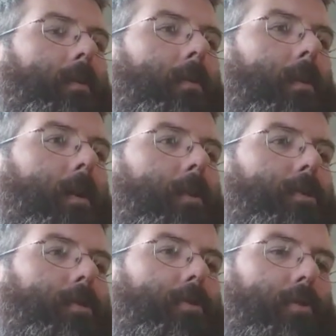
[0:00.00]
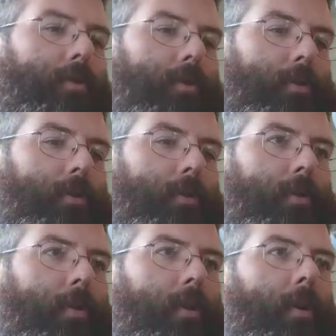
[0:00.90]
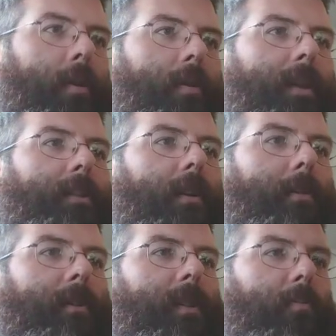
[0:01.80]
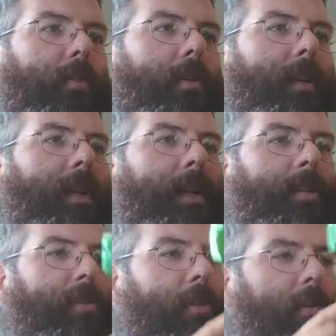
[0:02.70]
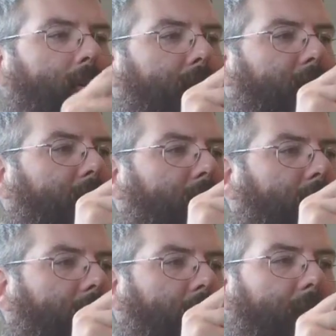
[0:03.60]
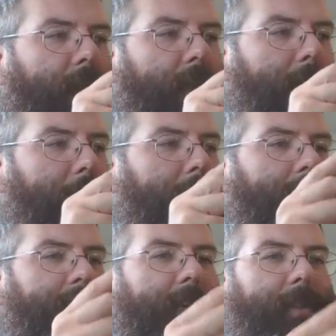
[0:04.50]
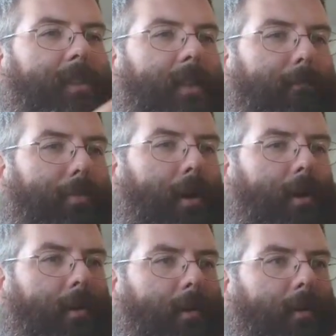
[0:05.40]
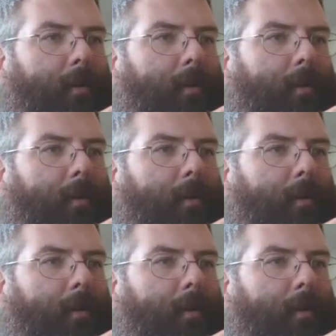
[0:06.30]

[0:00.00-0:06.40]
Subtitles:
Not sure. That's going to be somewhere on the internals. And again, I'm not going to take this thing apart.